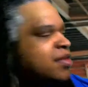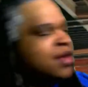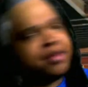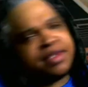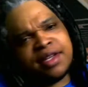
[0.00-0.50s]

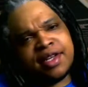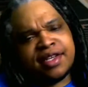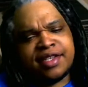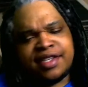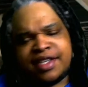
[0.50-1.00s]
I'm still in
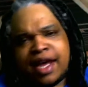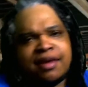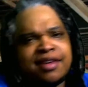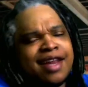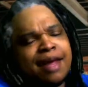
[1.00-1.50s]
the
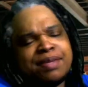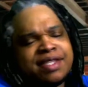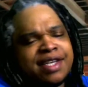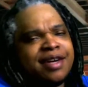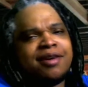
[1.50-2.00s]

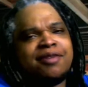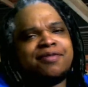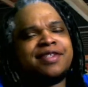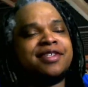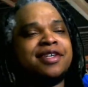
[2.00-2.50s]
dilapidated
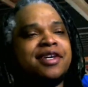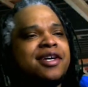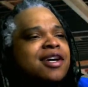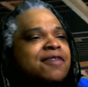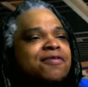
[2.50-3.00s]
office.
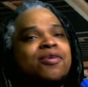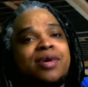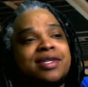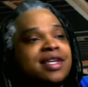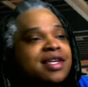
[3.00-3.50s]
Of
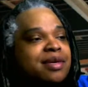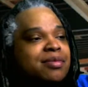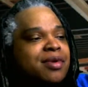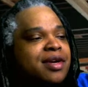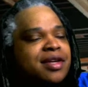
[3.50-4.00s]
course I am,
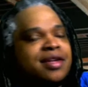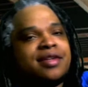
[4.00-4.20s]
right?